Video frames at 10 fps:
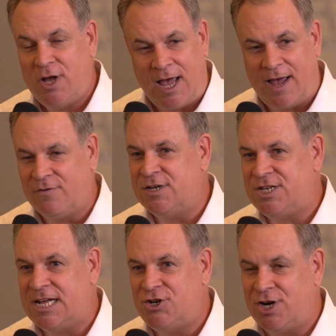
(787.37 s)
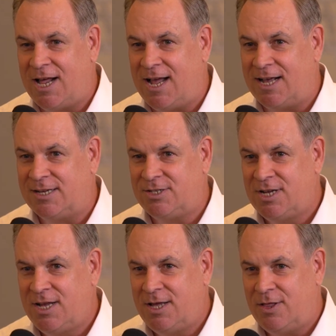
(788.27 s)
every station has
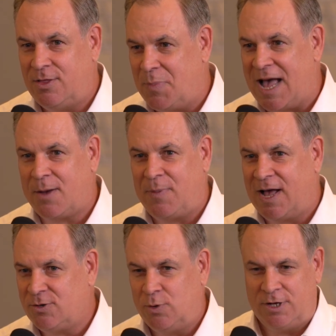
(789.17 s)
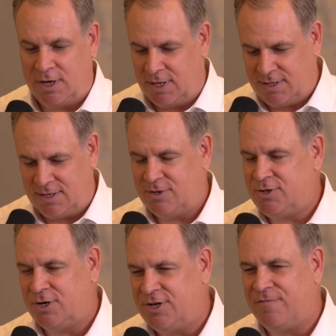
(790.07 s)
backpacks.
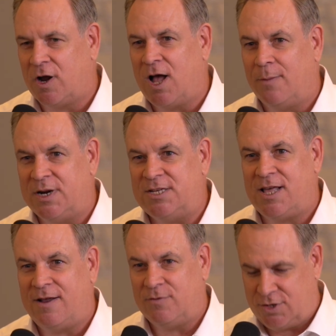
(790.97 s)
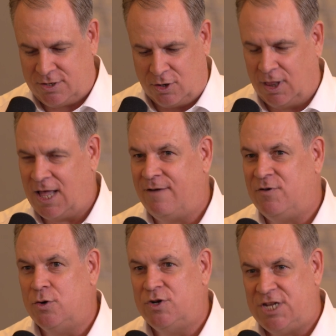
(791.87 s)
There's different companies that have this. It's called
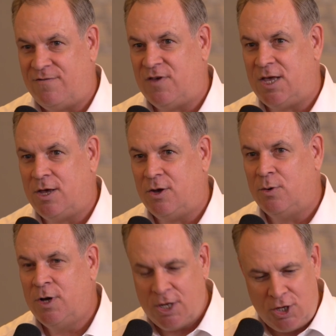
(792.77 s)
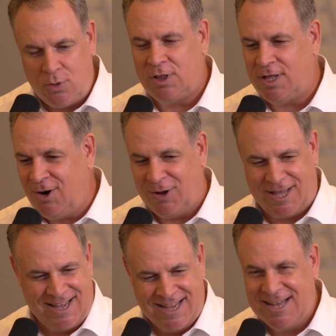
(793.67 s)
LiveU, TVU.
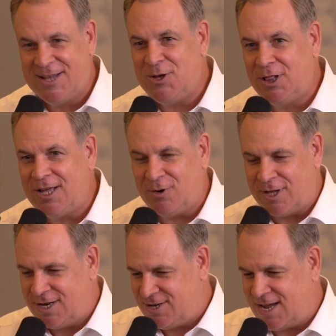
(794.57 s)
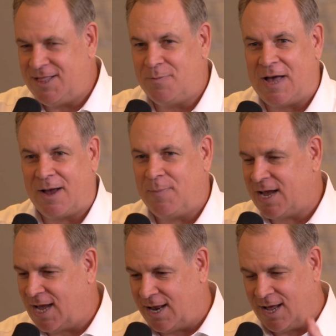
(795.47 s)
You literally take the
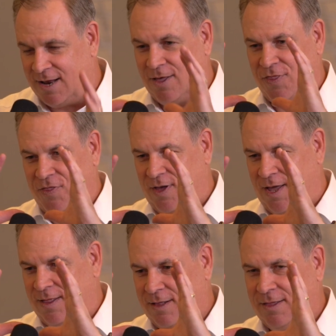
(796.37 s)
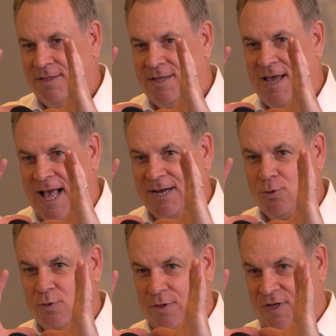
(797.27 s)
backpack and the
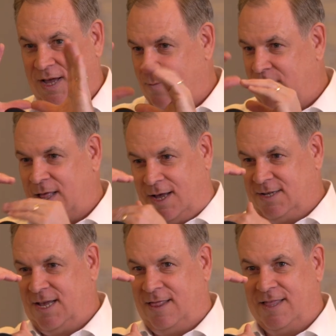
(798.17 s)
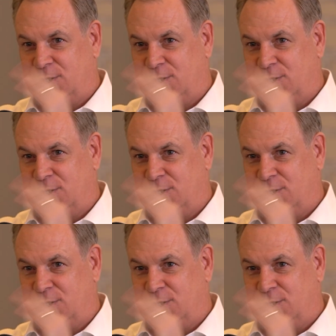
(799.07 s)
actual thing can be it's like this